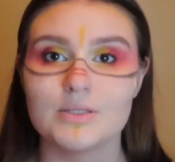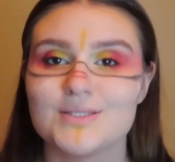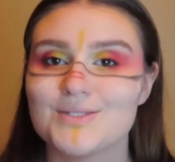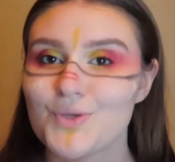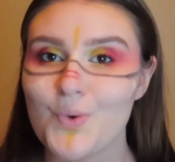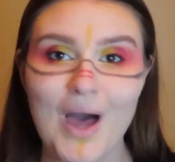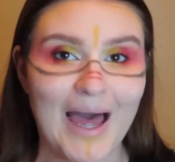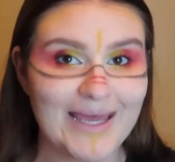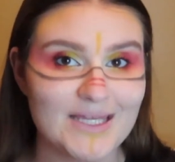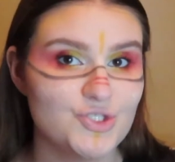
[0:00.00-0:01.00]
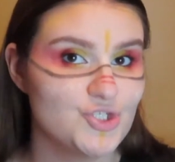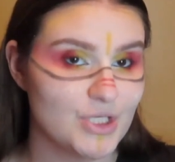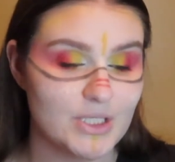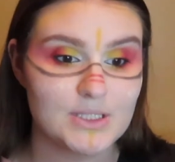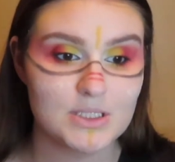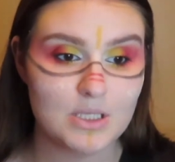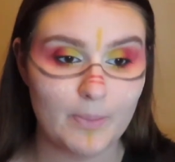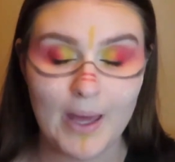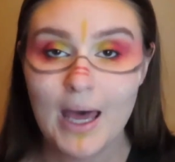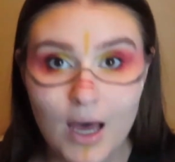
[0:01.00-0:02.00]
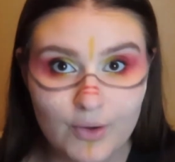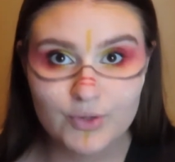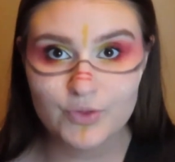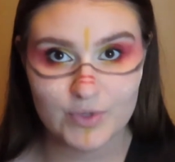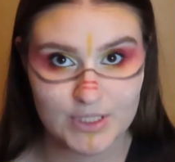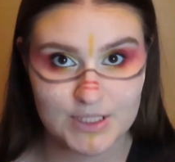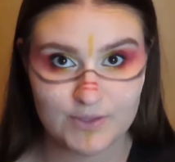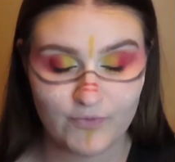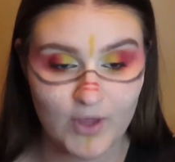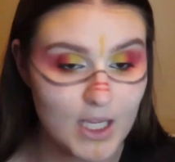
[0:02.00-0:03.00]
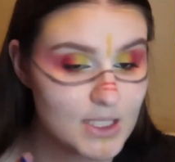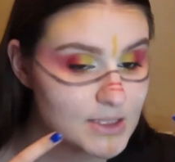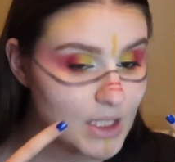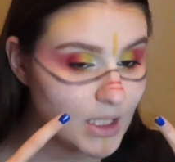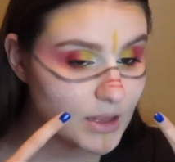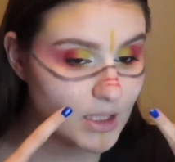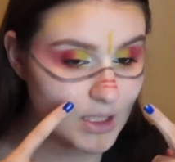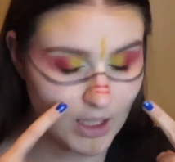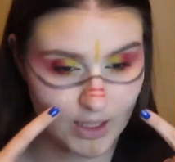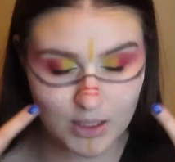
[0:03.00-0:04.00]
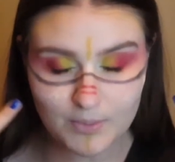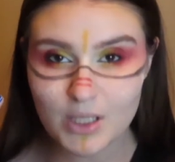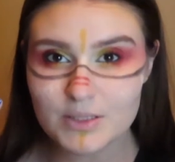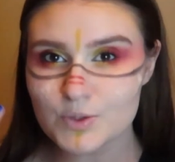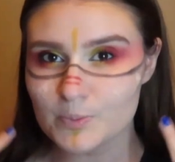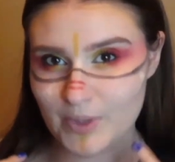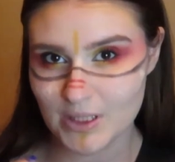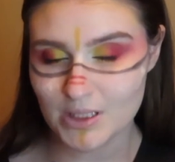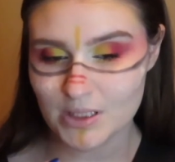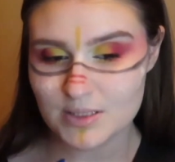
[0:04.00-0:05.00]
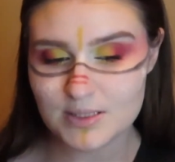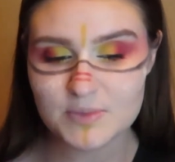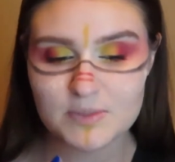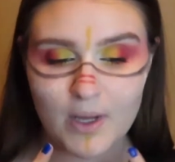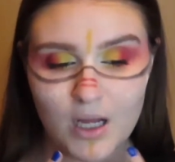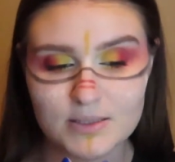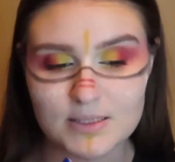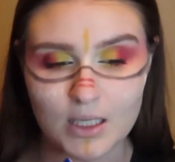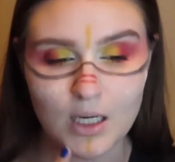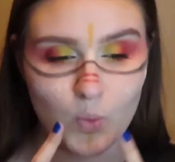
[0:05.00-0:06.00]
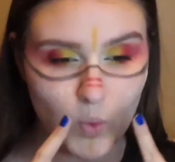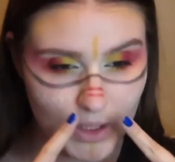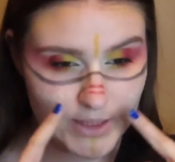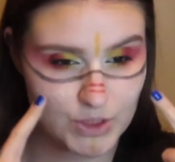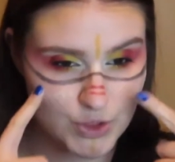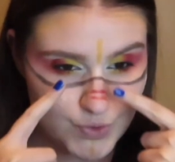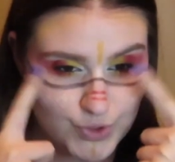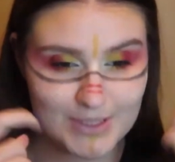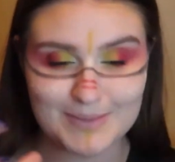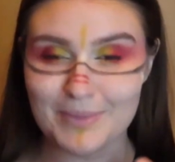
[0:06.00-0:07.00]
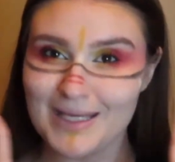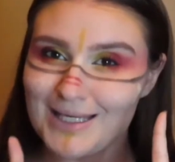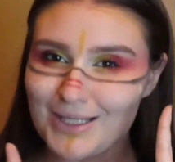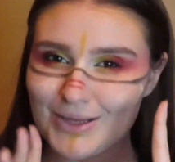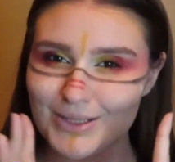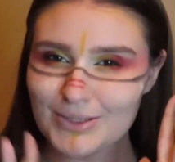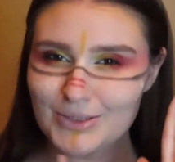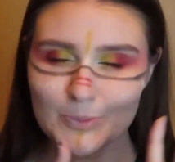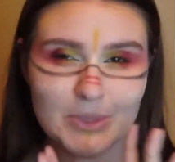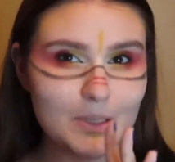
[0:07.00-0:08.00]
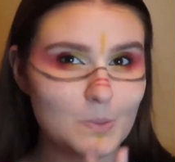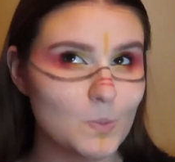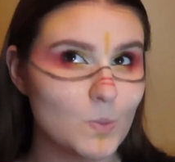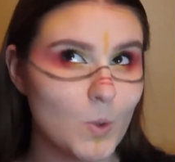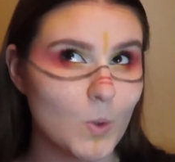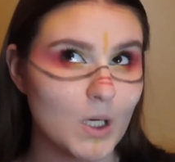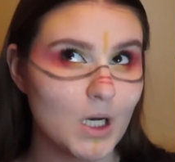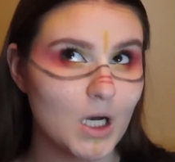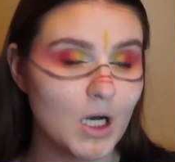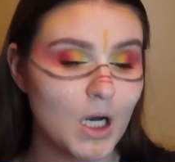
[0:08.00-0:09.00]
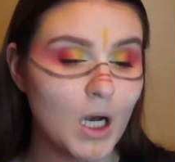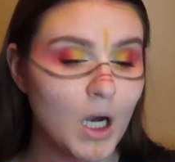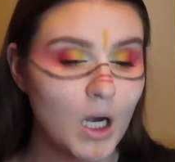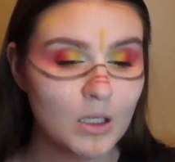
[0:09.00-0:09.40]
So I just powdered the rest of the face and then I am also baking in some spots that I wanted to just make it a little bit more